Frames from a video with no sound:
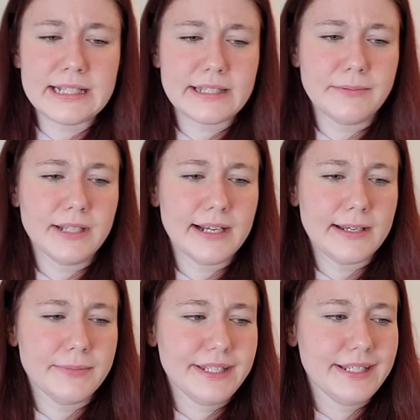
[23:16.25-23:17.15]

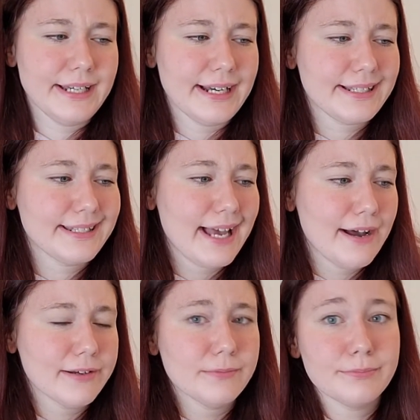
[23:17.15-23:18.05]
sometimes he acts
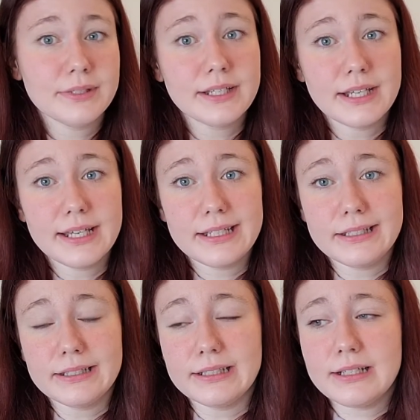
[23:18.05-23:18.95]
out a bit, and